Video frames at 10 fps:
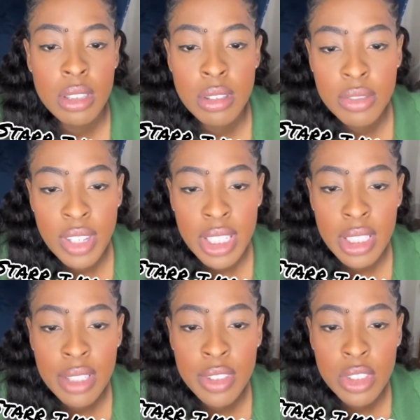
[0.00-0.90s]
loose. Fake
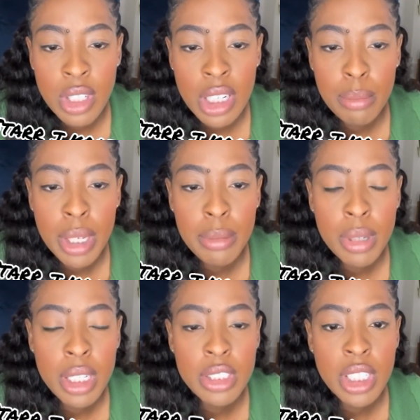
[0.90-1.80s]
divas trying to make
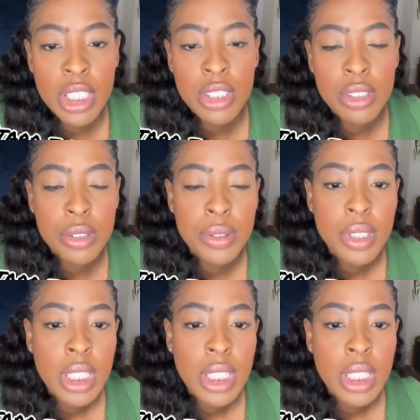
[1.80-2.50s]
money change you.